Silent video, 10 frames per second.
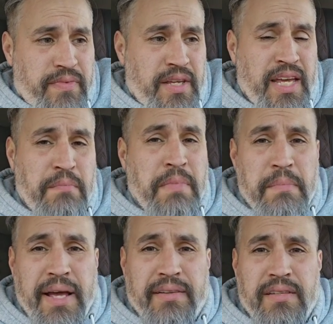It
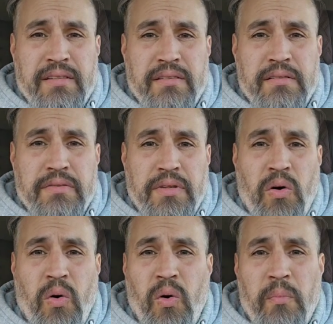mimicked the
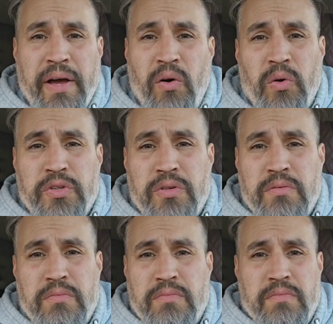whole, my whole
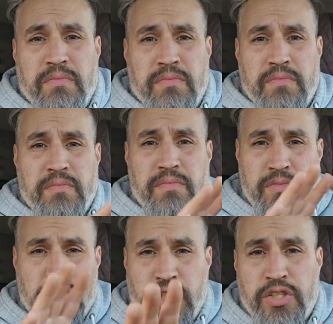
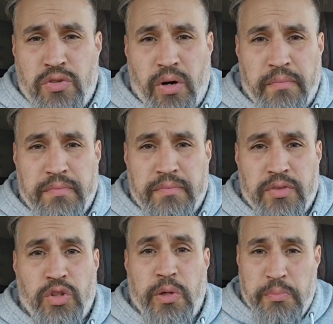shitstorm.
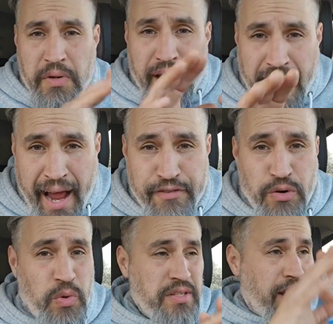So it,
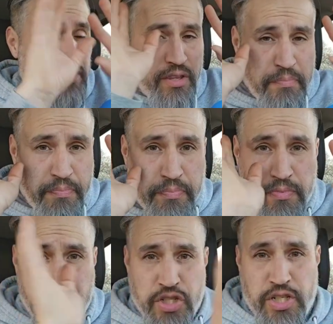afterwards, after the
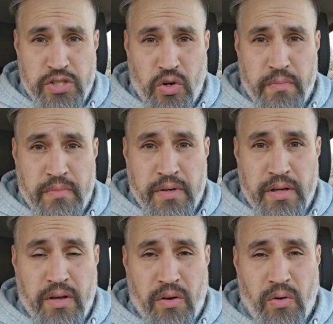shitstorm
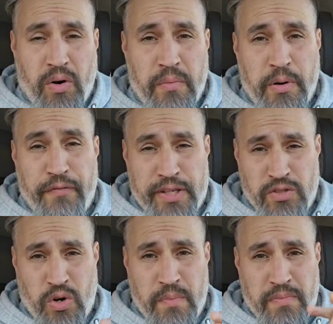or perfect
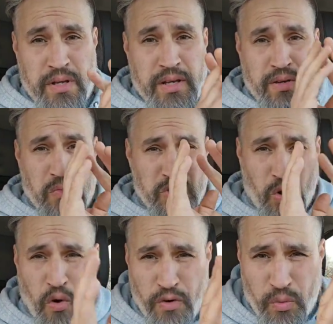storm was
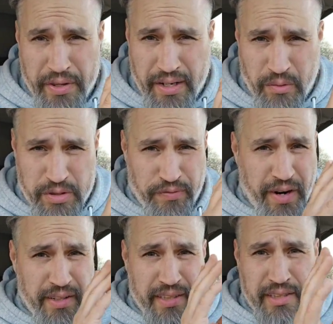over with and I was
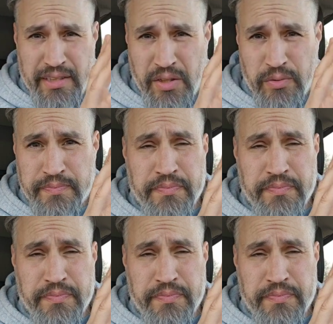finally, you know,